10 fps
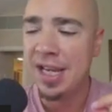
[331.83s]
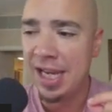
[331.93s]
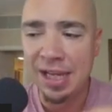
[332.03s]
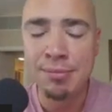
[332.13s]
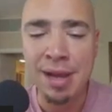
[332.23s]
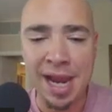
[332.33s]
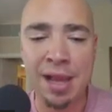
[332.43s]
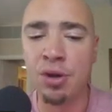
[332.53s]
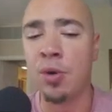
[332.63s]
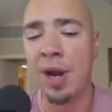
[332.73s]
in my
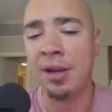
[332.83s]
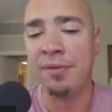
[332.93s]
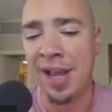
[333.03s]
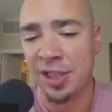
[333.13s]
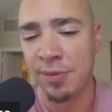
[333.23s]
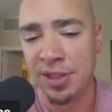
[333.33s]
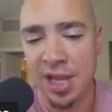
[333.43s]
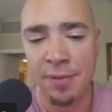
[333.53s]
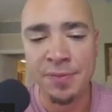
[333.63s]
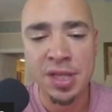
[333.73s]
Algorand investment.
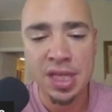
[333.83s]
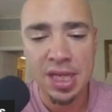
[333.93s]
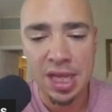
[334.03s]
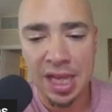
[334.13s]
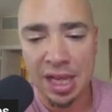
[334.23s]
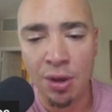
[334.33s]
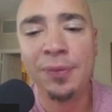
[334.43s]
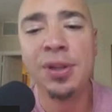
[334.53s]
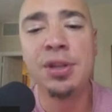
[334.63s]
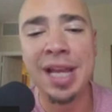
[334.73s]
So, uh,
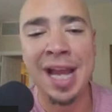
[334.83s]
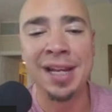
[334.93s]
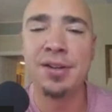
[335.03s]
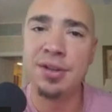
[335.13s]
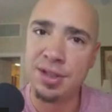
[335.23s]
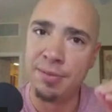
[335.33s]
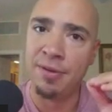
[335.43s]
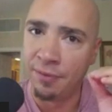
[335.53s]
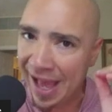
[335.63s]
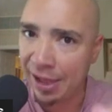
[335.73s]
hopefully, you got
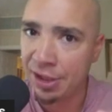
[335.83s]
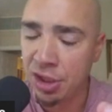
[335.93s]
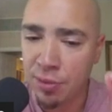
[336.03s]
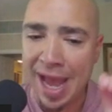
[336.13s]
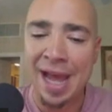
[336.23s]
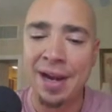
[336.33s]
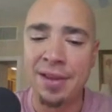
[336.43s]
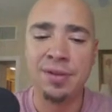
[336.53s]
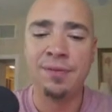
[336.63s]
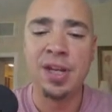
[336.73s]
some value out of
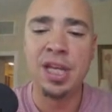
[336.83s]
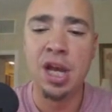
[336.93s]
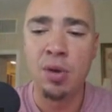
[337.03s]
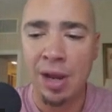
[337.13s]
this video.